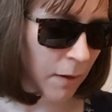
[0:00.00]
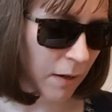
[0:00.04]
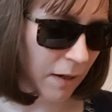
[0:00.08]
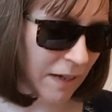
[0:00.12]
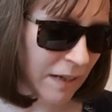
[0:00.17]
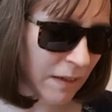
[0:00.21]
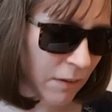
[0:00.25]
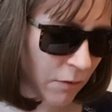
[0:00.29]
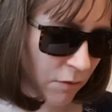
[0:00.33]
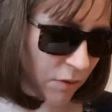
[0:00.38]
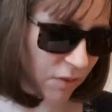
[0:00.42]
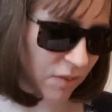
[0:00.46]

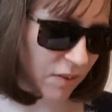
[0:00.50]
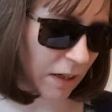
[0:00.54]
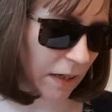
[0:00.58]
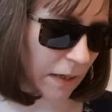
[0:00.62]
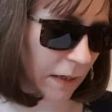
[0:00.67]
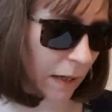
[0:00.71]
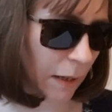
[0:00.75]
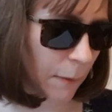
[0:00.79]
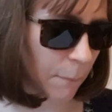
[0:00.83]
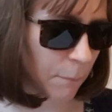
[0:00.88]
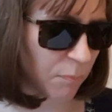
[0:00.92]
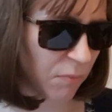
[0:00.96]

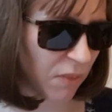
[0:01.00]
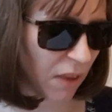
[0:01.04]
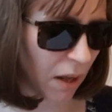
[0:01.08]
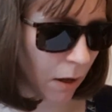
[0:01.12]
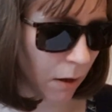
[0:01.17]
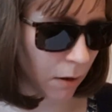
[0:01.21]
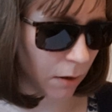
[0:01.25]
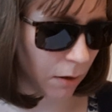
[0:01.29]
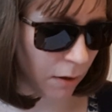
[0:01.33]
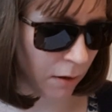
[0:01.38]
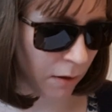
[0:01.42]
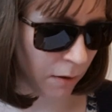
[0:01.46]
Interestingly,
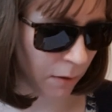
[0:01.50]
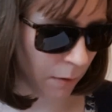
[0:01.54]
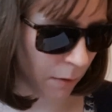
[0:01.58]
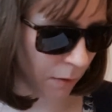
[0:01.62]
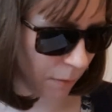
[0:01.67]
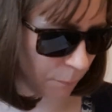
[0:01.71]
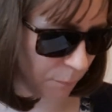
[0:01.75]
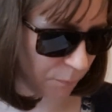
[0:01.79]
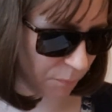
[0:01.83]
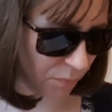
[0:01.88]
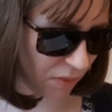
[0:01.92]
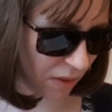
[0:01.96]

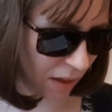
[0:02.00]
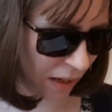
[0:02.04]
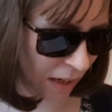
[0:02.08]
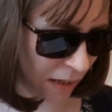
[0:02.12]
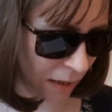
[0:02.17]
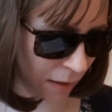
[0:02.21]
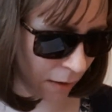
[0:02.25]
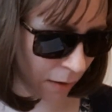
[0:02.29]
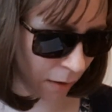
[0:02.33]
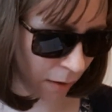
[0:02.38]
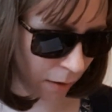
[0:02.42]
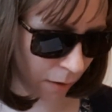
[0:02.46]

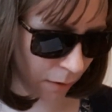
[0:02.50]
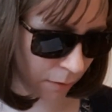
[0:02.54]
in